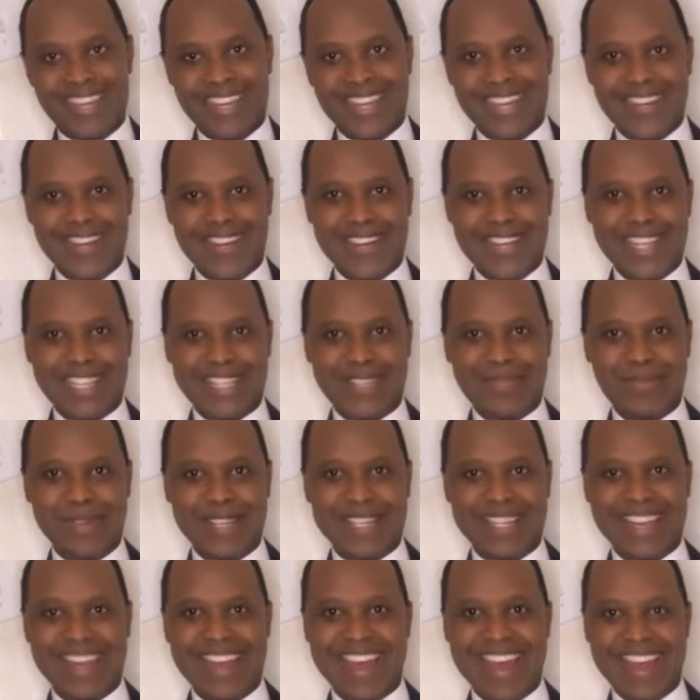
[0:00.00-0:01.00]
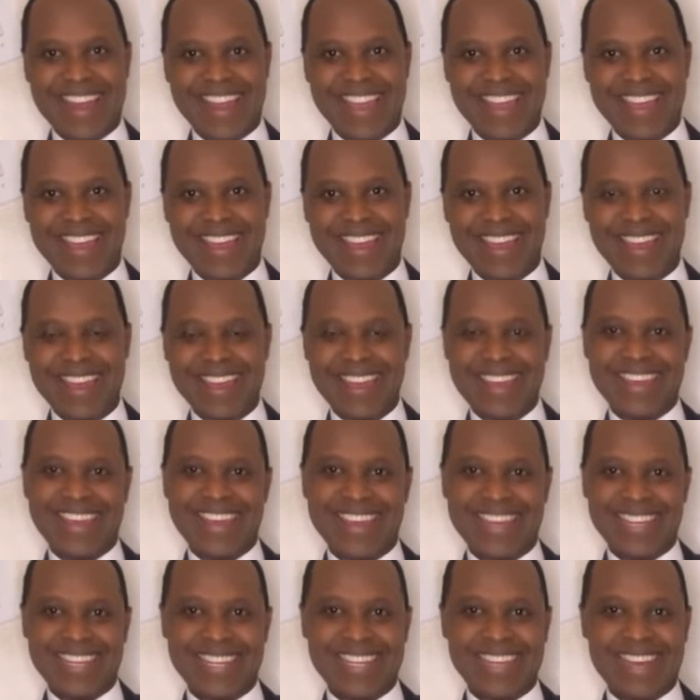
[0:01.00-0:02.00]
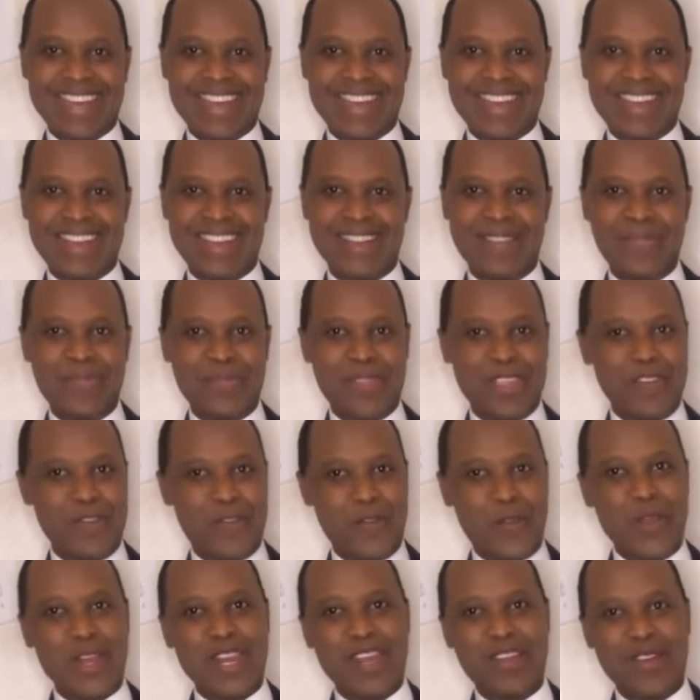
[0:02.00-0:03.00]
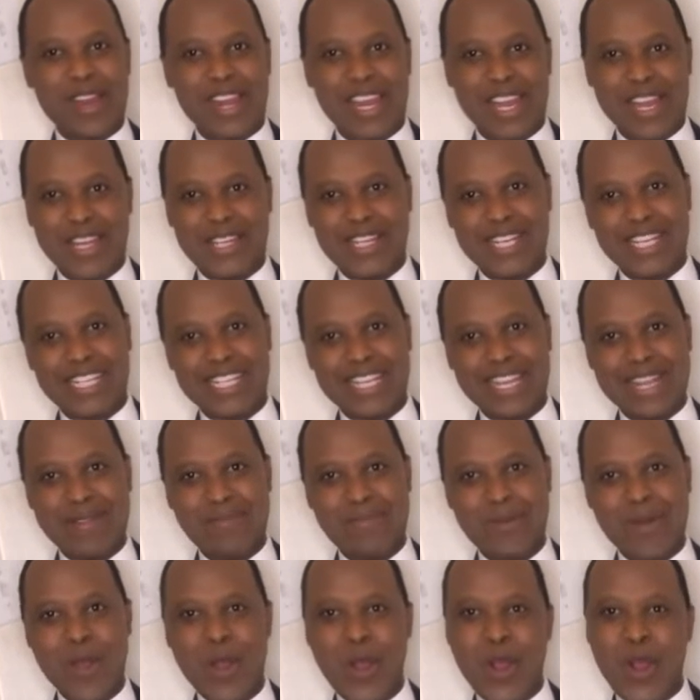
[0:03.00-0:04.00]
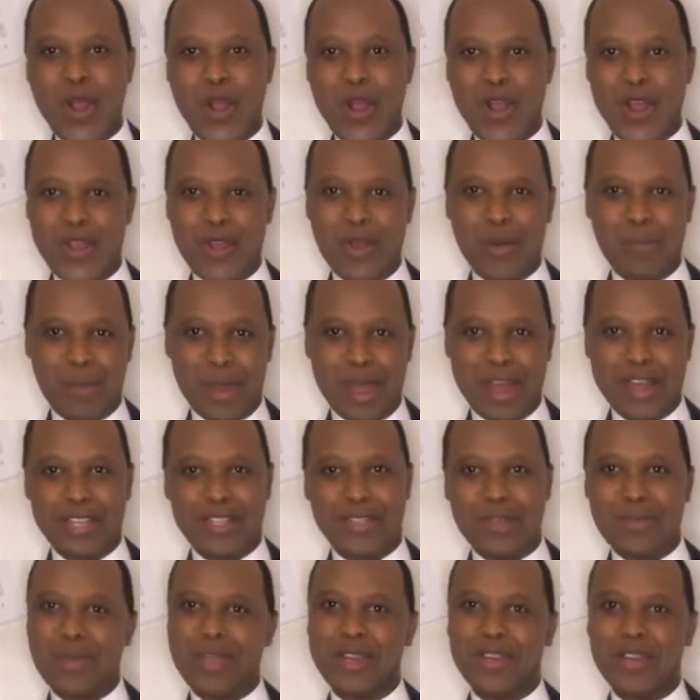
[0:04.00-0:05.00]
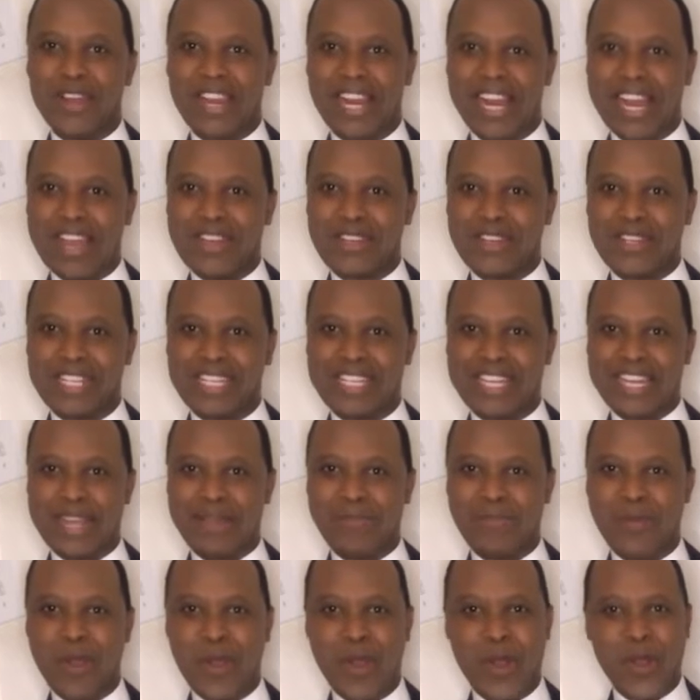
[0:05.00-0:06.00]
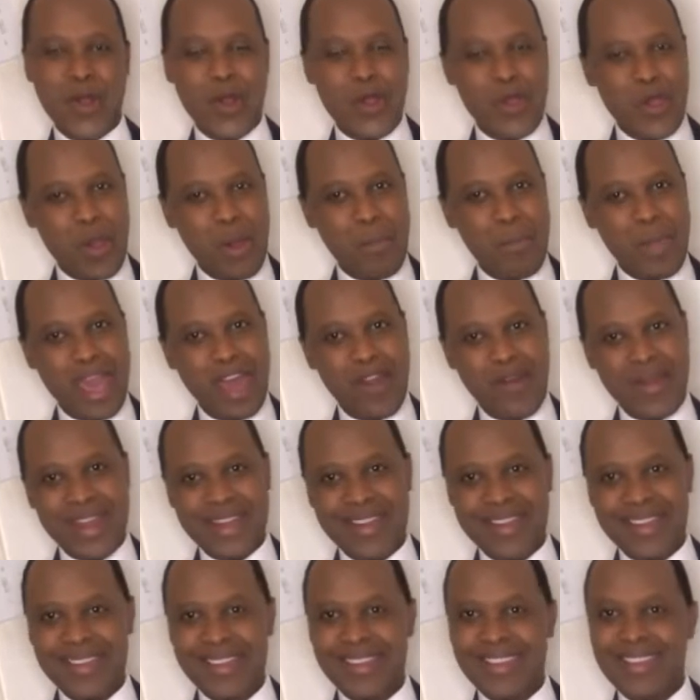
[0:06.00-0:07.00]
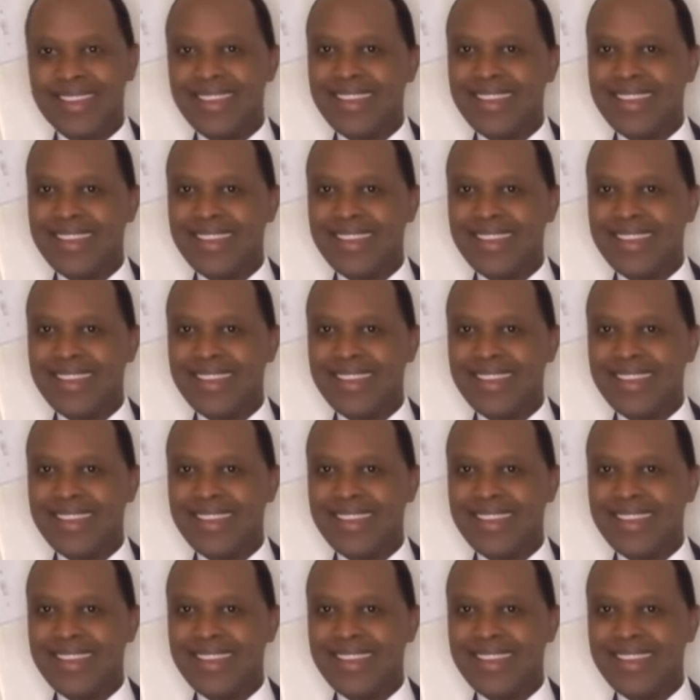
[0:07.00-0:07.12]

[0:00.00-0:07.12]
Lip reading: Hello, it's Mr. Knight here. And if you're in a relationship, or you're planning to be in a relationship, or you're married,